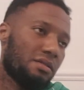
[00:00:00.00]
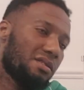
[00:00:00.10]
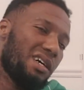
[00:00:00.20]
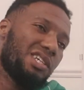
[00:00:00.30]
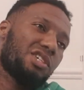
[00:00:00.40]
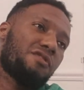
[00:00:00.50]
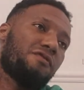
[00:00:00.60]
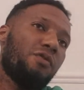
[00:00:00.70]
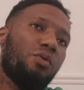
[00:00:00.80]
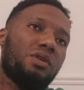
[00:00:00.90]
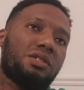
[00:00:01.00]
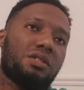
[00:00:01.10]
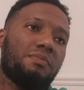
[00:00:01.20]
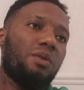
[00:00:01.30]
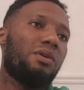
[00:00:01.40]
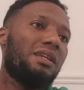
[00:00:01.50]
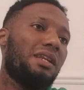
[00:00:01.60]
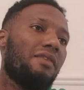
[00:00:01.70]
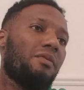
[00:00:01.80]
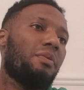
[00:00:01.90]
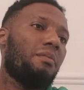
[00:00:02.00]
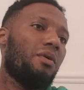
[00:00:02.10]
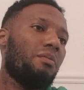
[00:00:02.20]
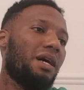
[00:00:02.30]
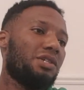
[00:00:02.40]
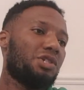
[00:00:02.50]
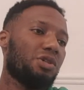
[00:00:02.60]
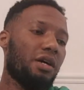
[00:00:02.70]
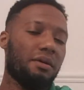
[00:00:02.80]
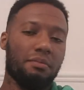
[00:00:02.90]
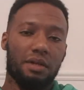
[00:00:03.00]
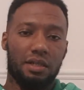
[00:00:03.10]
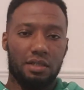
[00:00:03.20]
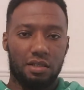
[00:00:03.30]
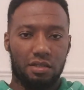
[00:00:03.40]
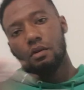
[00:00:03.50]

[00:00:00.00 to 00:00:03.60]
So it's just foolishness. Man will never promote man shutting, blood.